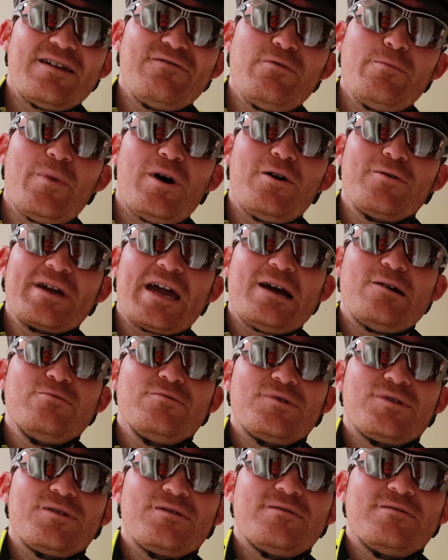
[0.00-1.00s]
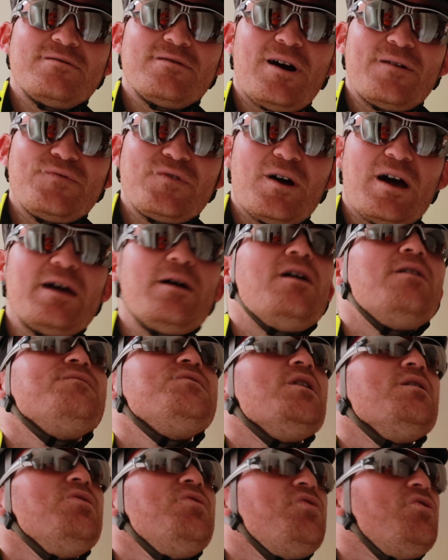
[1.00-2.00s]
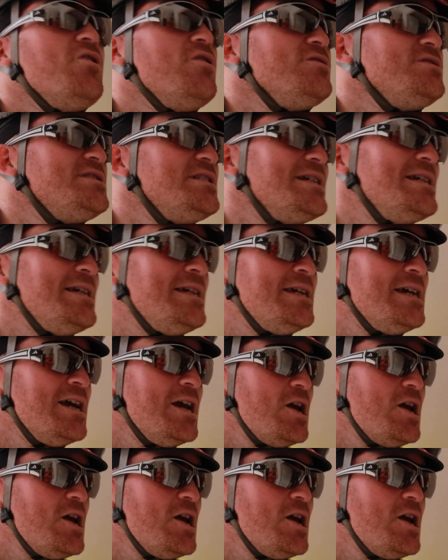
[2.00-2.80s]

Every mile counts. I've done 30,